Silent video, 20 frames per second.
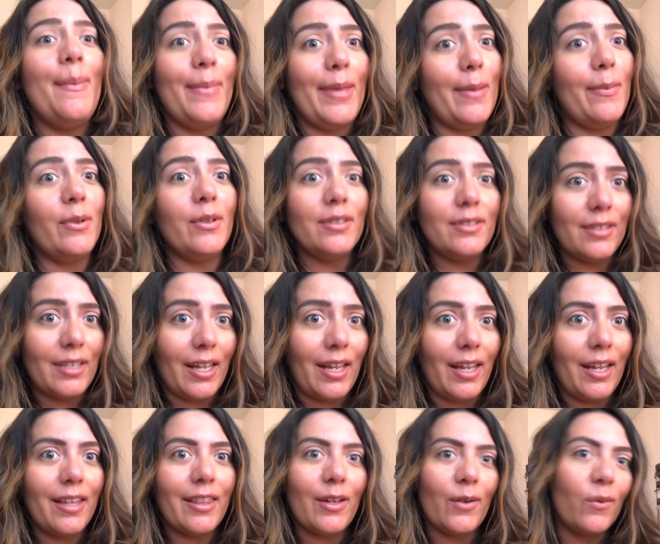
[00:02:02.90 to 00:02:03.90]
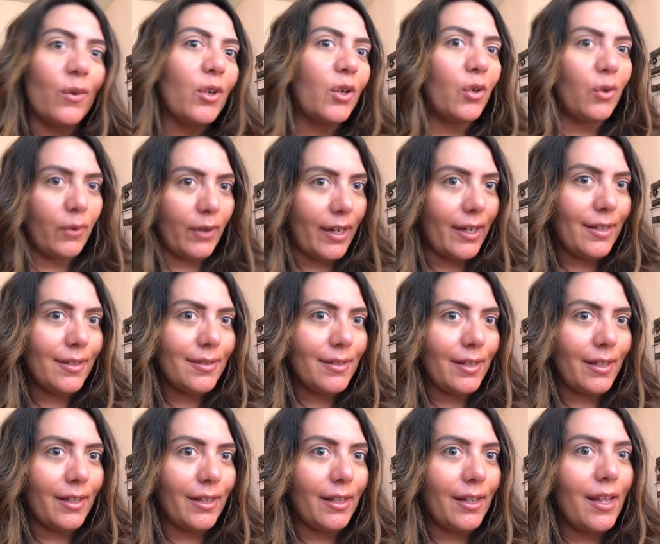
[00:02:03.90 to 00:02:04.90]
people say that we're
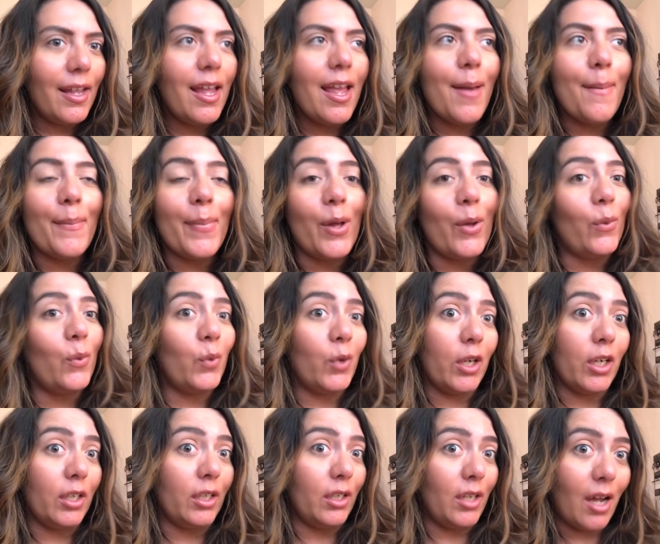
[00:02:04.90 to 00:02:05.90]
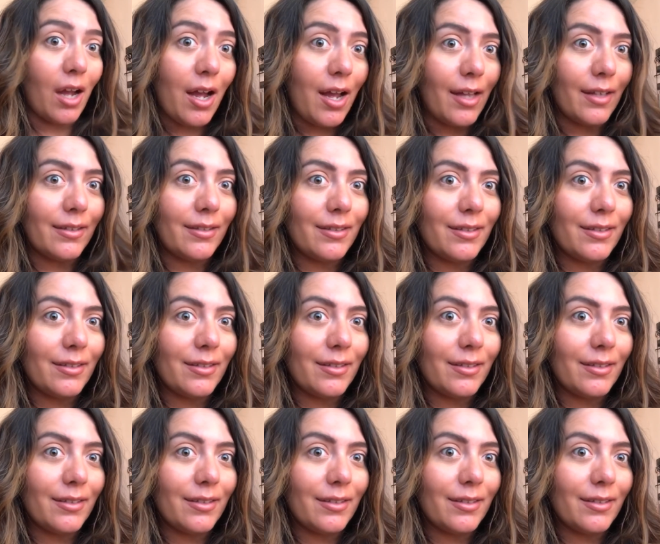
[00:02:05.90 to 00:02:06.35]
crazy, but we're not.